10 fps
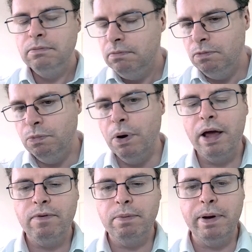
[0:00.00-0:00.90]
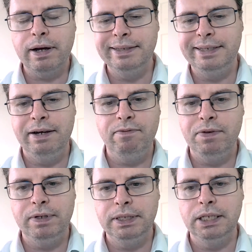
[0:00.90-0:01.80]
whatever about conceding
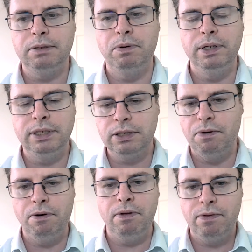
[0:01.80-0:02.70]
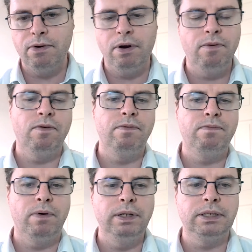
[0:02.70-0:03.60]
56 points, scoring 35
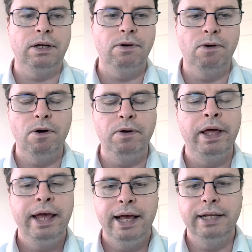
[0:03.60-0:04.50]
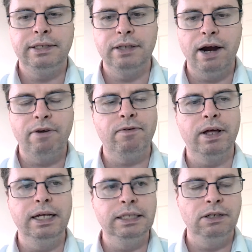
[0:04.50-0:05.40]
points on the road in South Africa
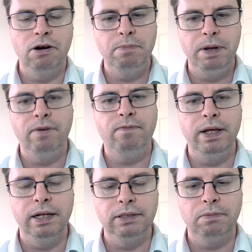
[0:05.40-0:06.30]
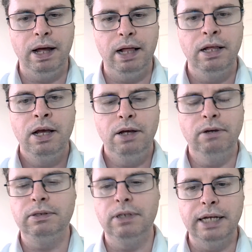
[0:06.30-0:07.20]
is no mean feat as well. So
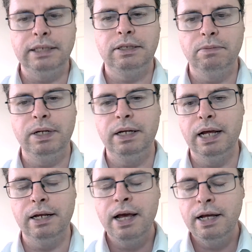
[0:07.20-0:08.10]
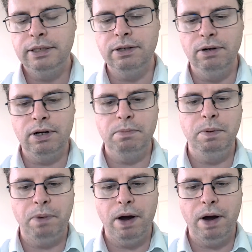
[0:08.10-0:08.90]
that's something that certainly could be proud